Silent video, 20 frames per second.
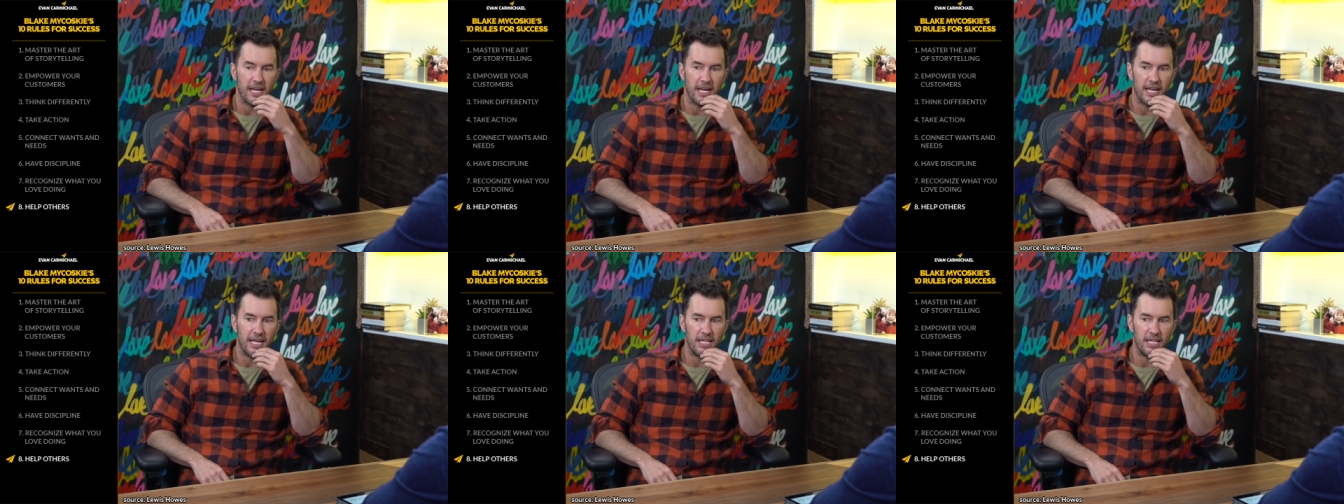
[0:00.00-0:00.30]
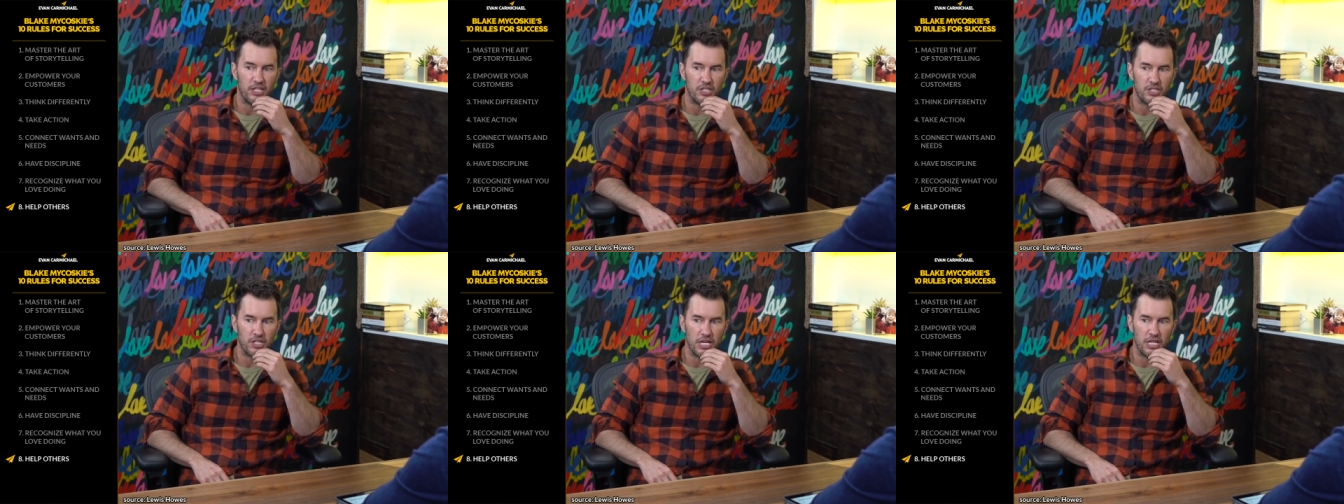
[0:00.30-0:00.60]

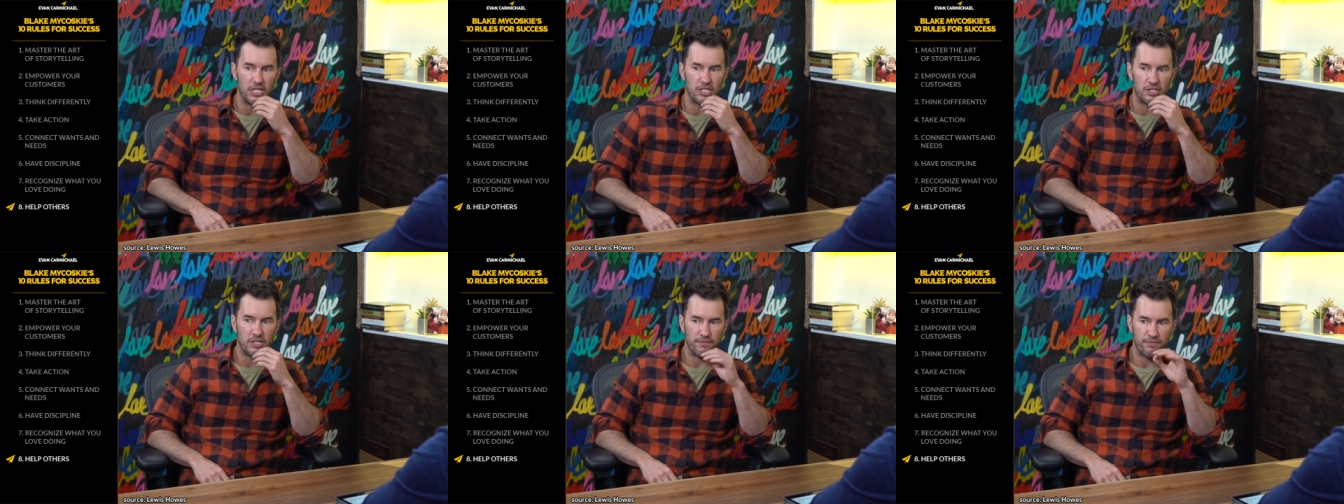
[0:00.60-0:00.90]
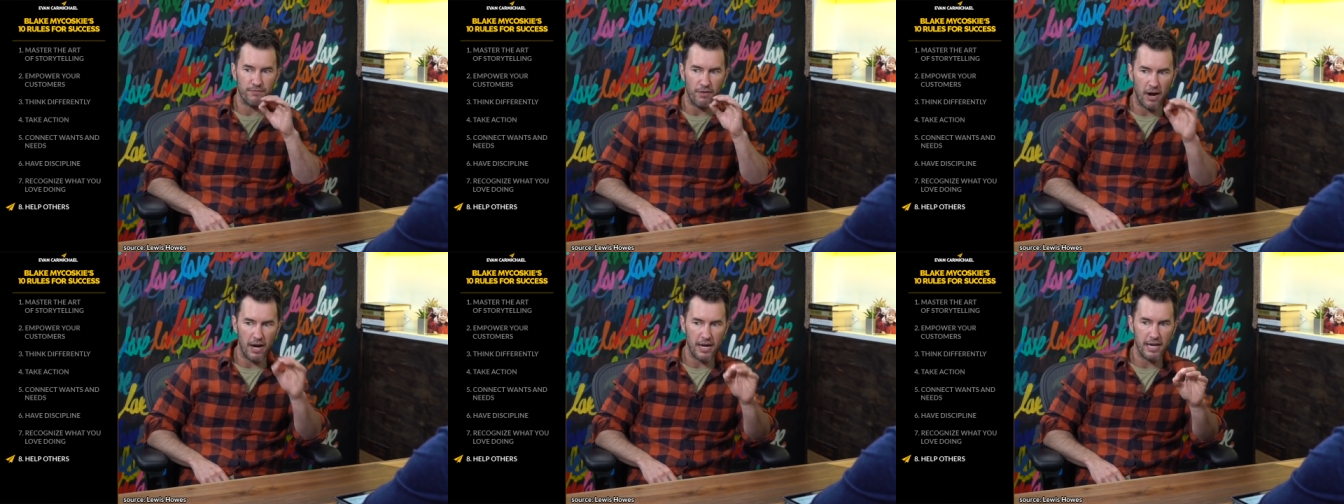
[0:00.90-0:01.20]
is is
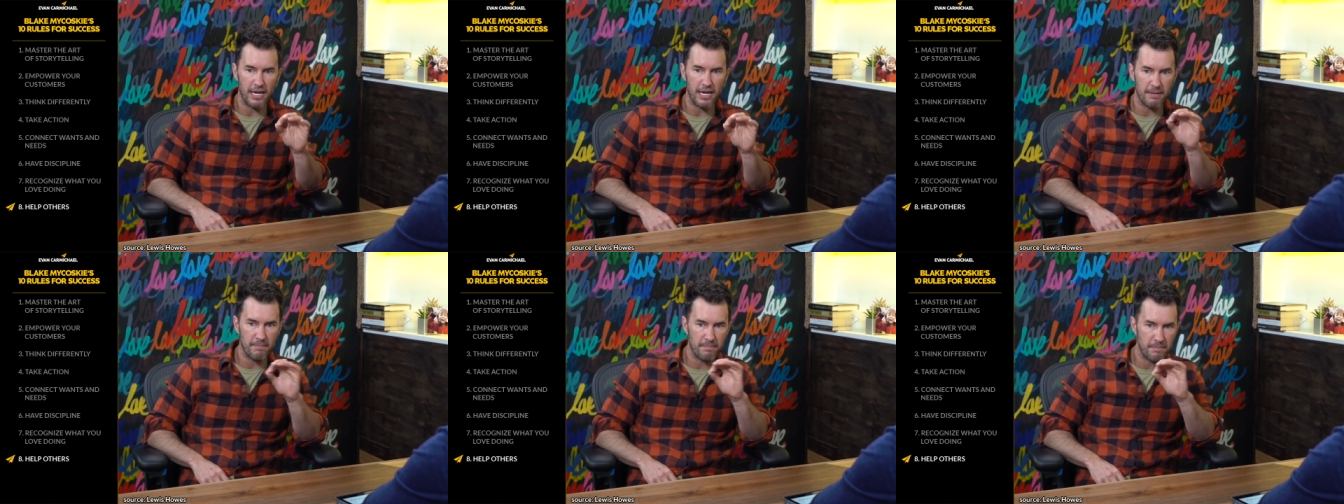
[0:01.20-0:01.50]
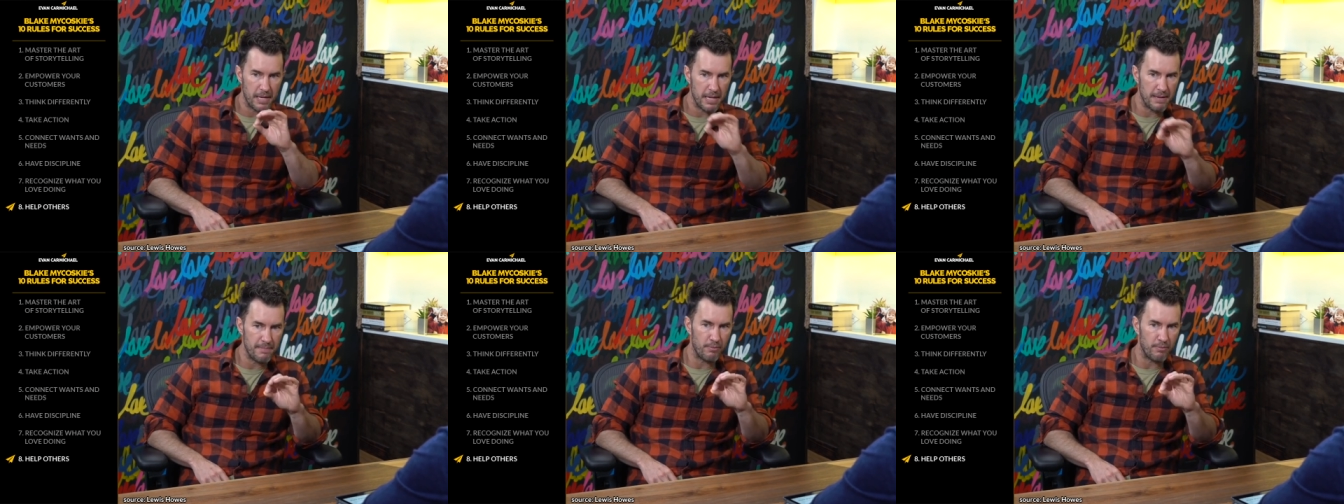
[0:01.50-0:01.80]
finding
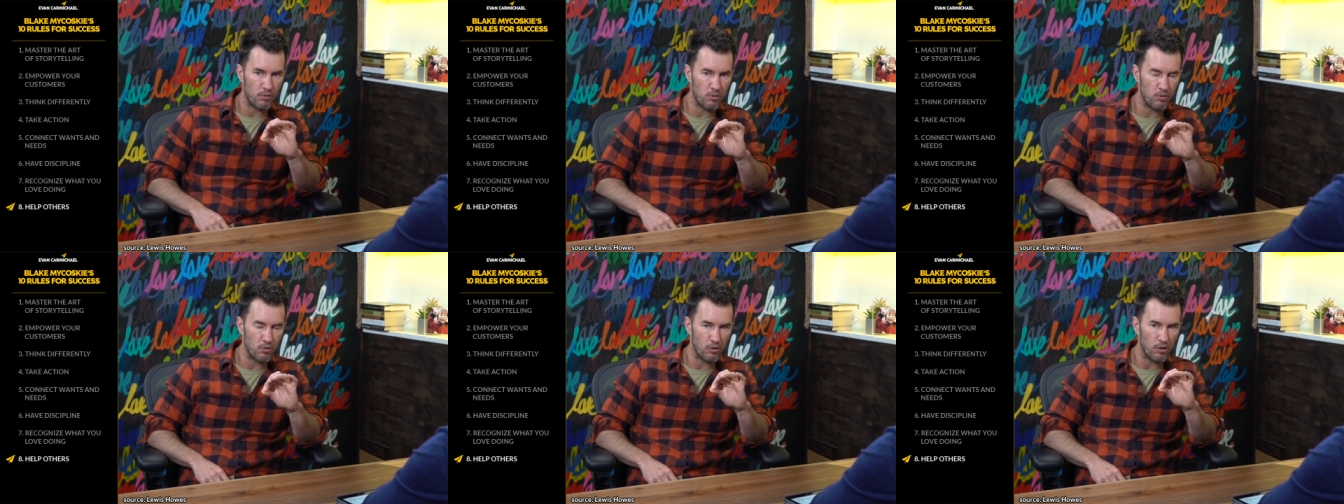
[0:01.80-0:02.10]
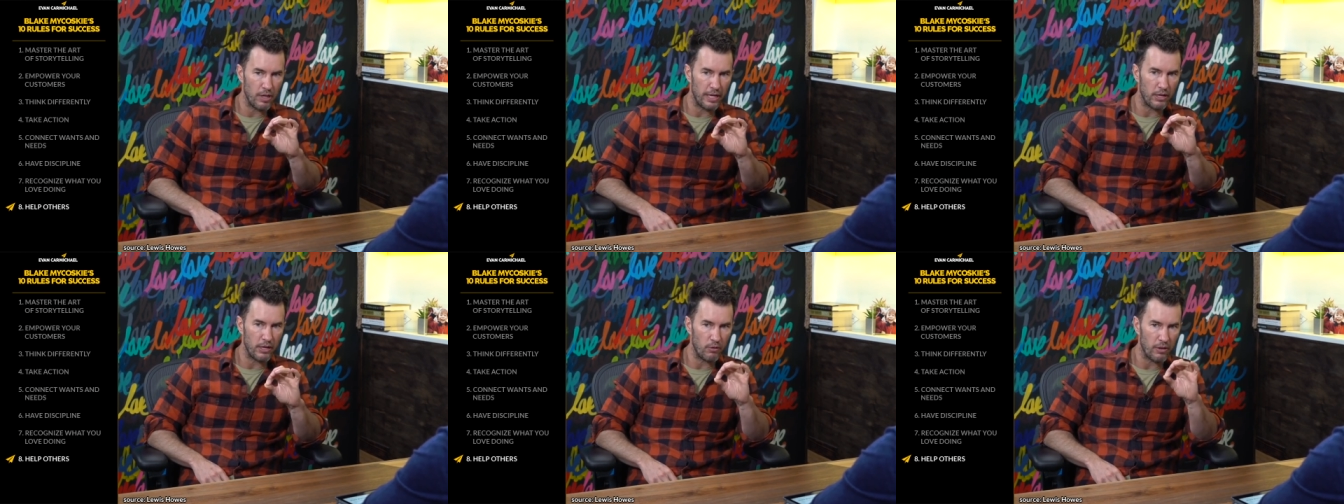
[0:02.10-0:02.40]
people who are
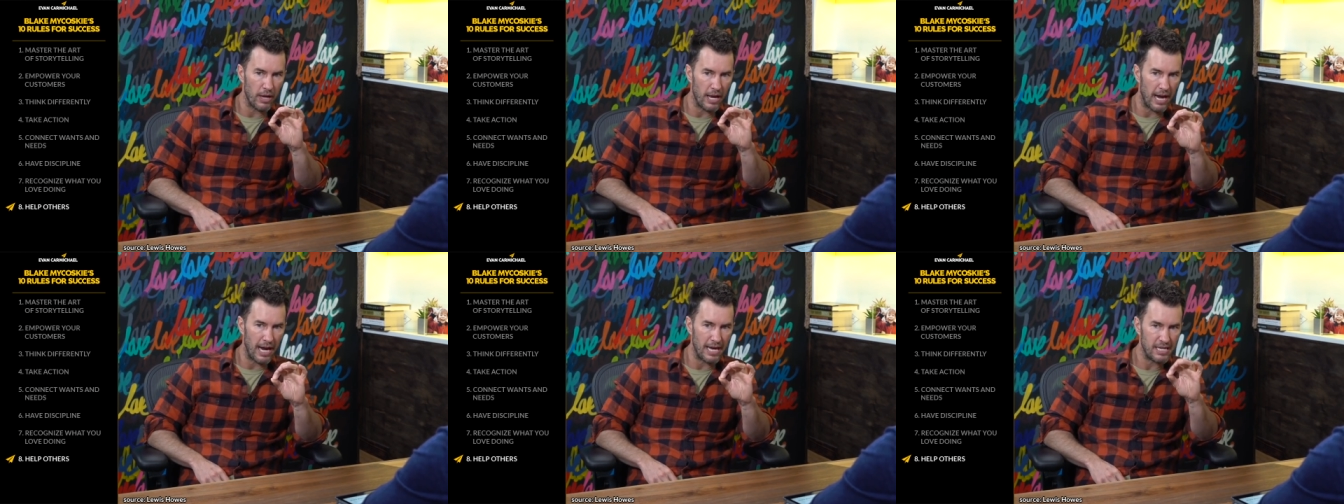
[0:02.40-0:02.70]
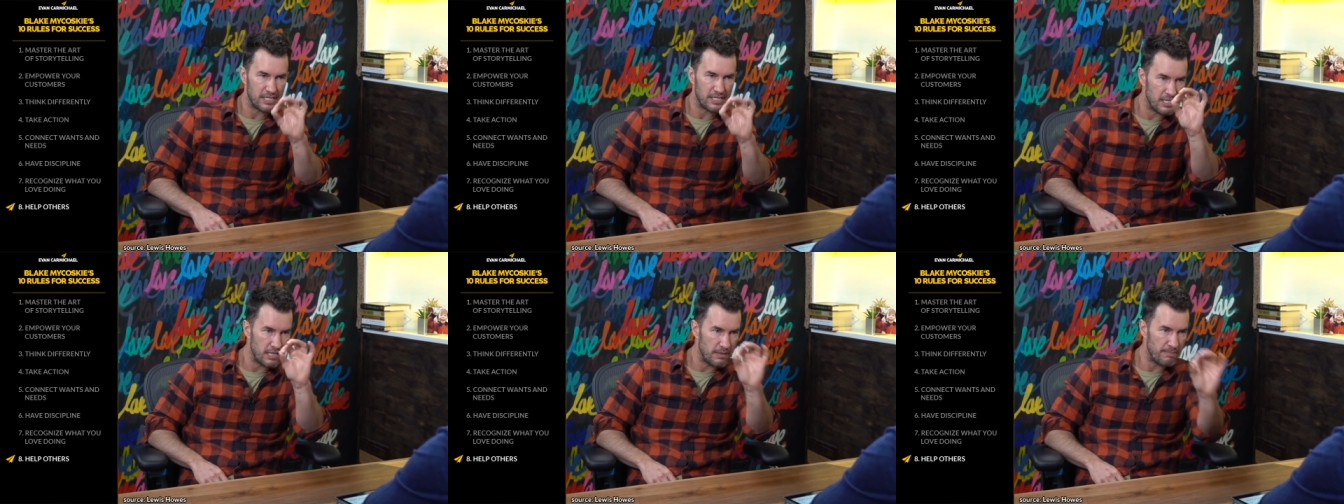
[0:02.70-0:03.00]
like okay i
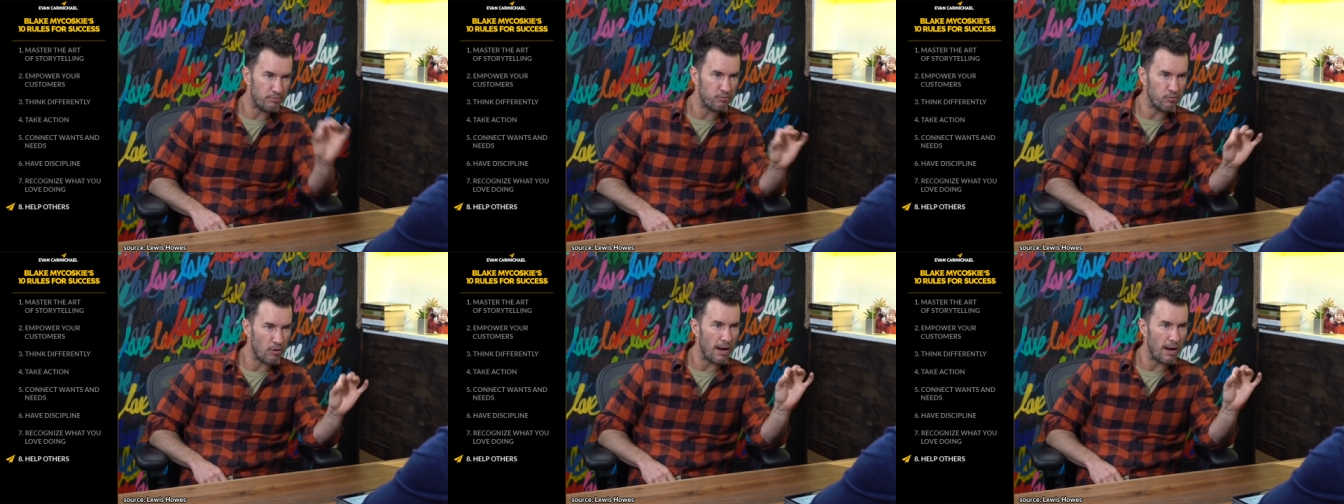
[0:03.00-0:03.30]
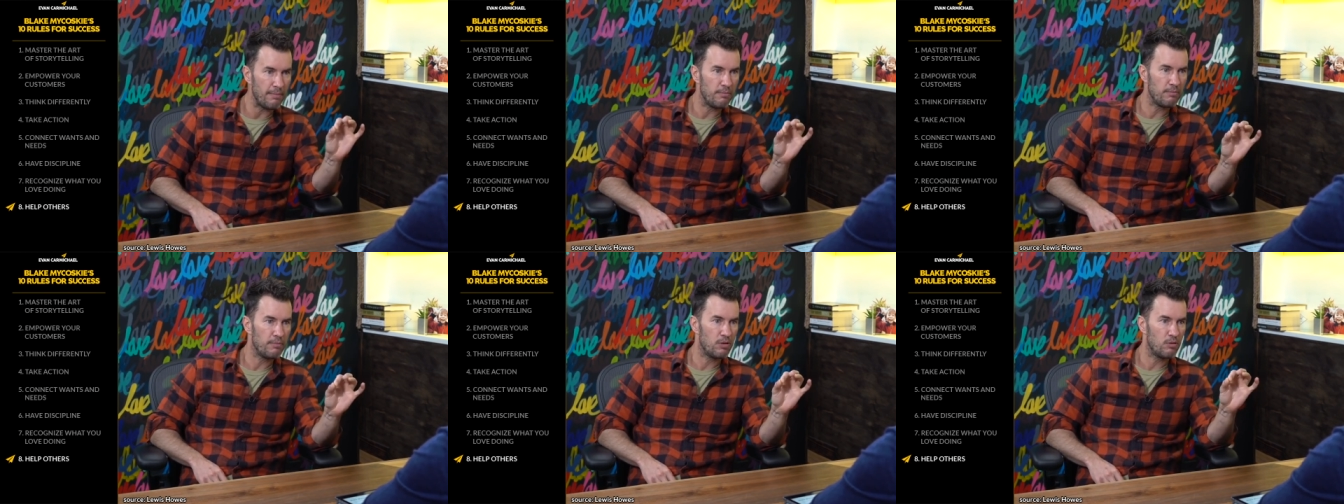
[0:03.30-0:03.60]
see a
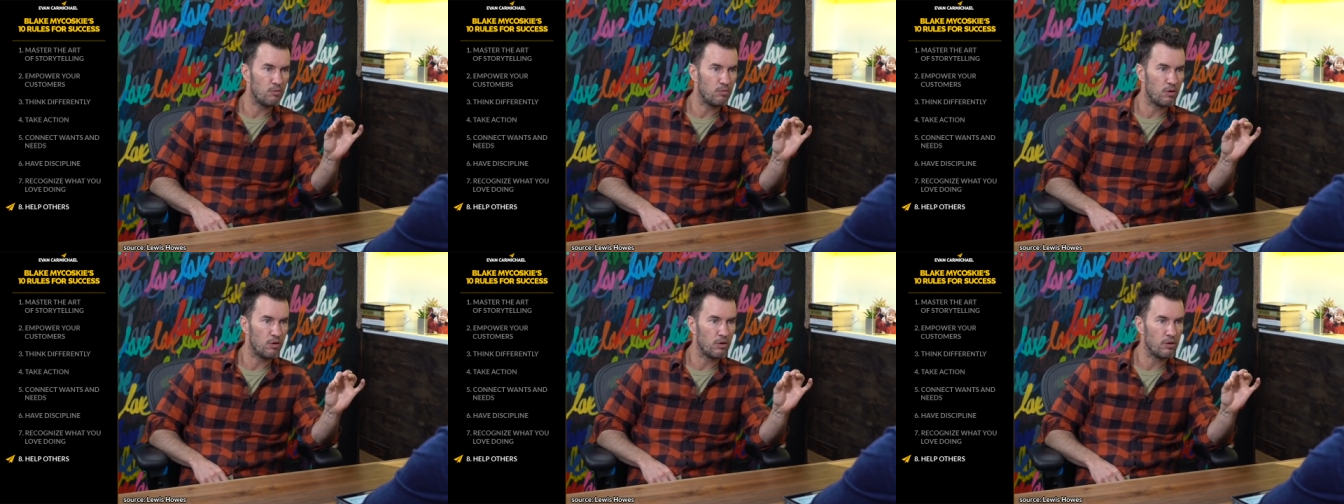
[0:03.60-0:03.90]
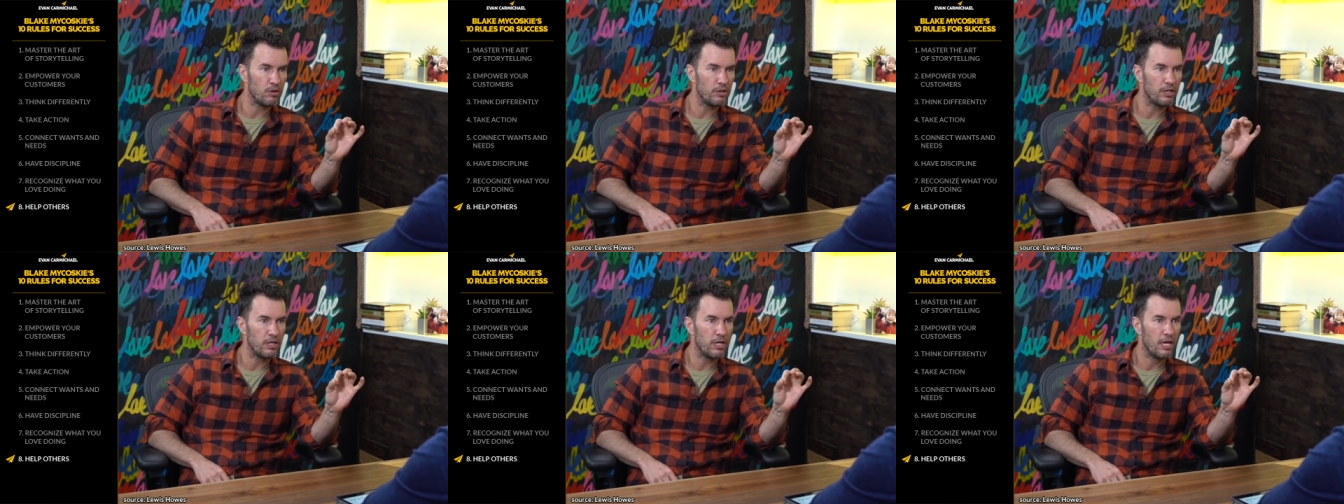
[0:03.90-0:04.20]
problem in the
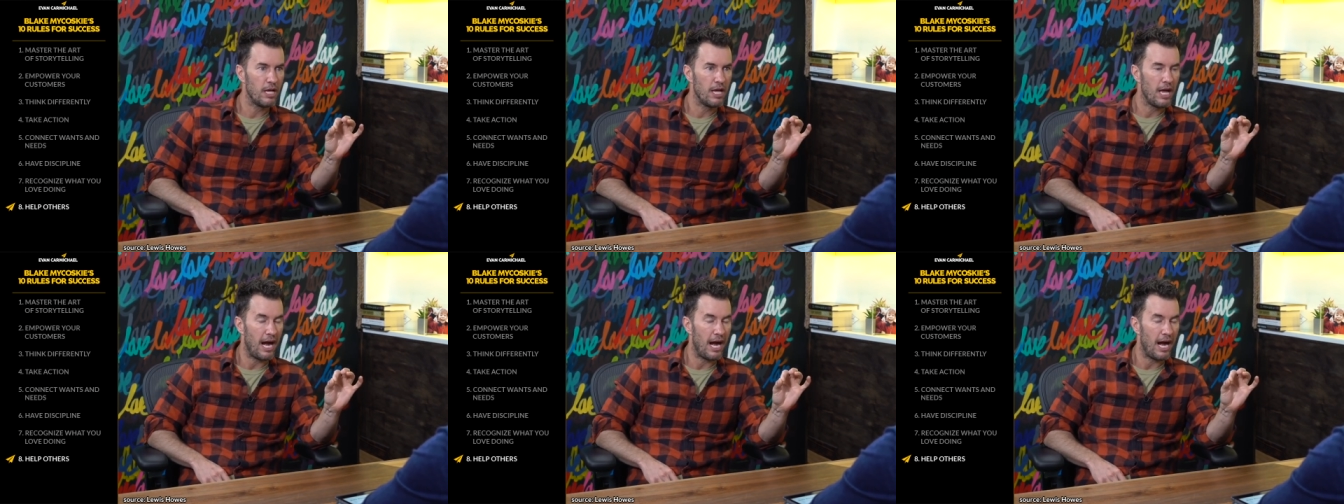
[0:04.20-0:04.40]
world